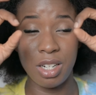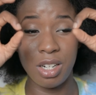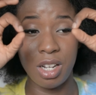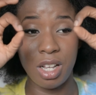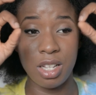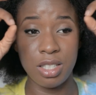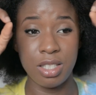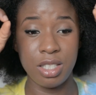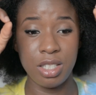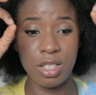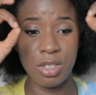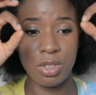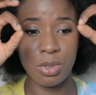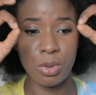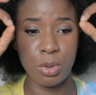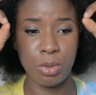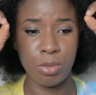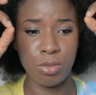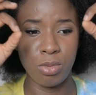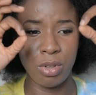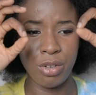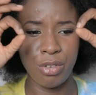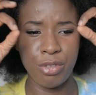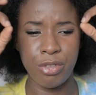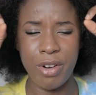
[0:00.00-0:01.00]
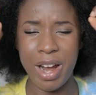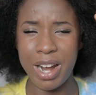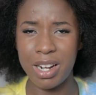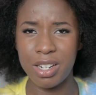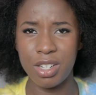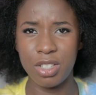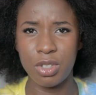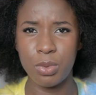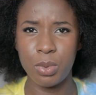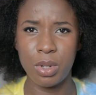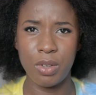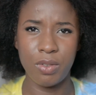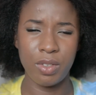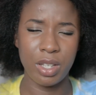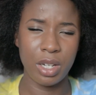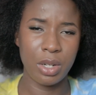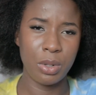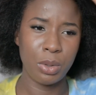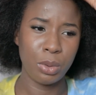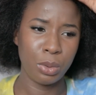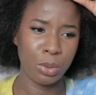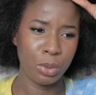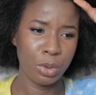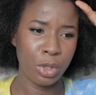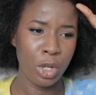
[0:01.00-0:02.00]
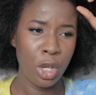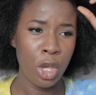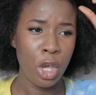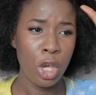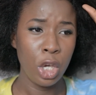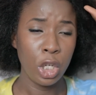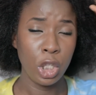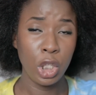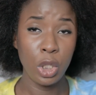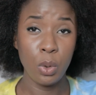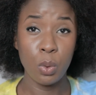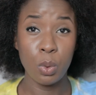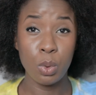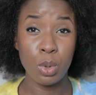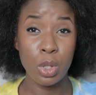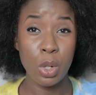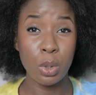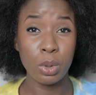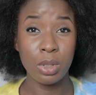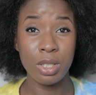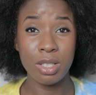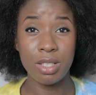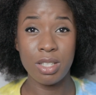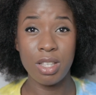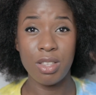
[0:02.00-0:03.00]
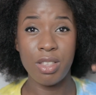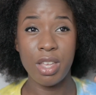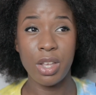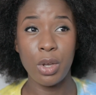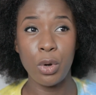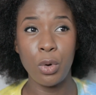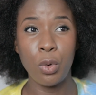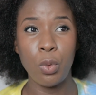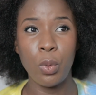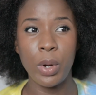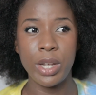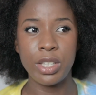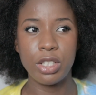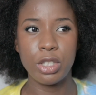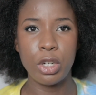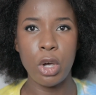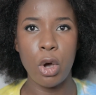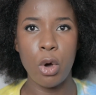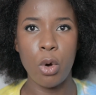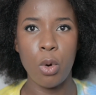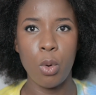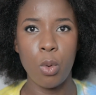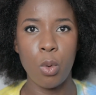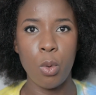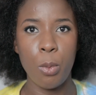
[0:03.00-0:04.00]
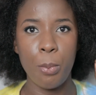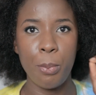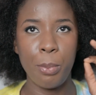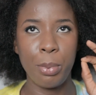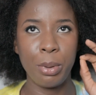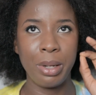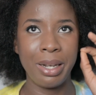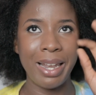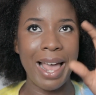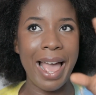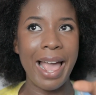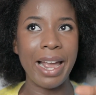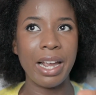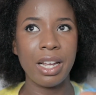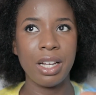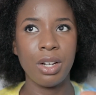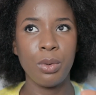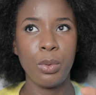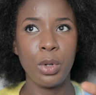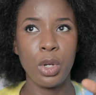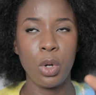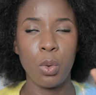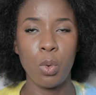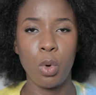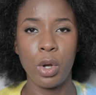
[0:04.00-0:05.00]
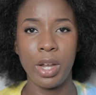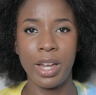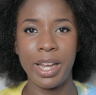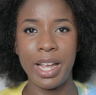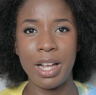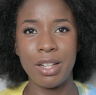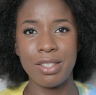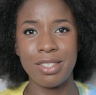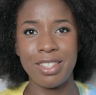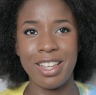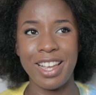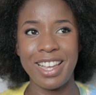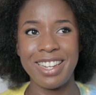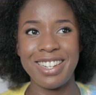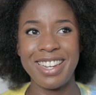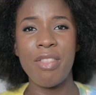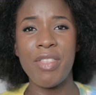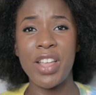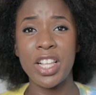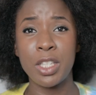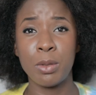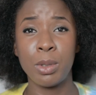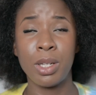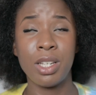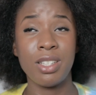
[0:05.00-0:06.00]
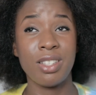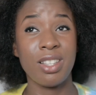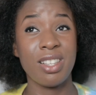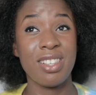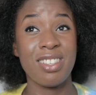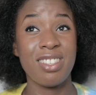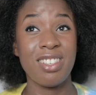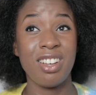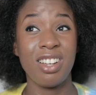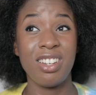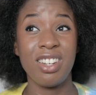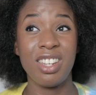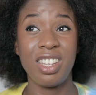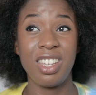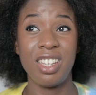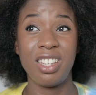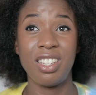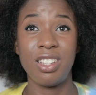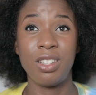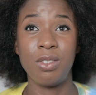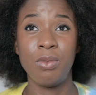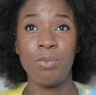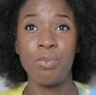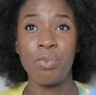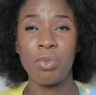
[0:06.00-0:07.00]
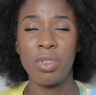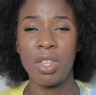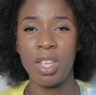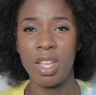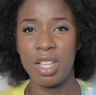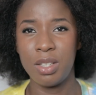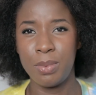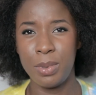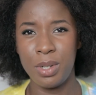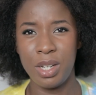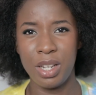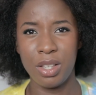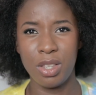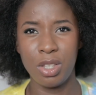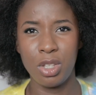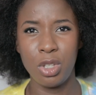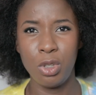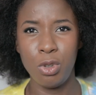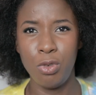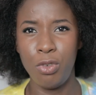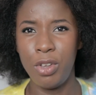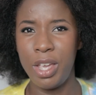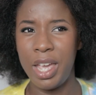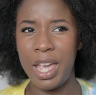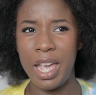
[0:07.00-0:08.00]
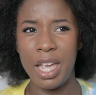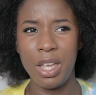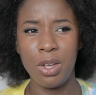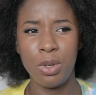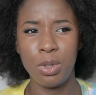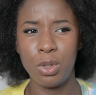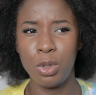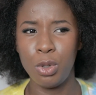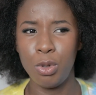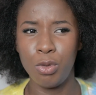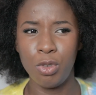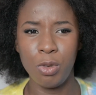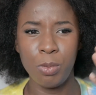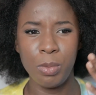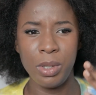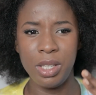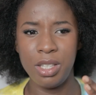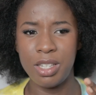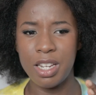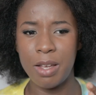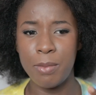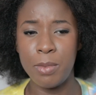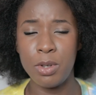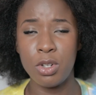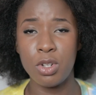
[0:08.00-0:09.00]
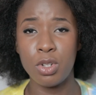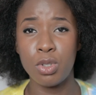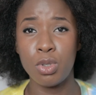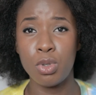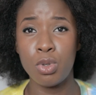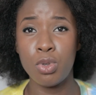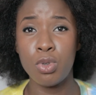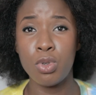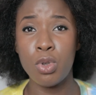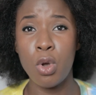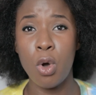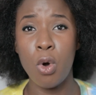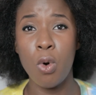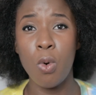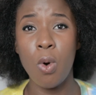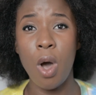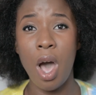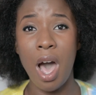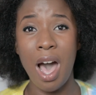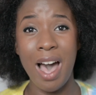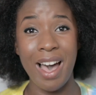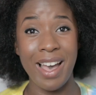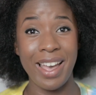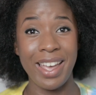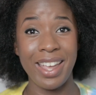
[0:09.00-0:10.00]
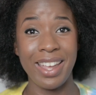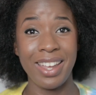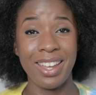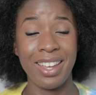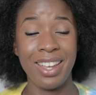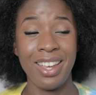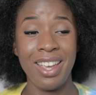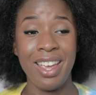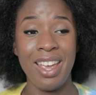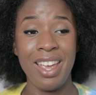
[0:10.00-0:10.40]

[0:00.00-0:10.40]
glasses or refractors, whatever they're called, you will notice that they always go black when you're walking outside, and that's because the sun here, especially like the UVA or UVB damage, is so high.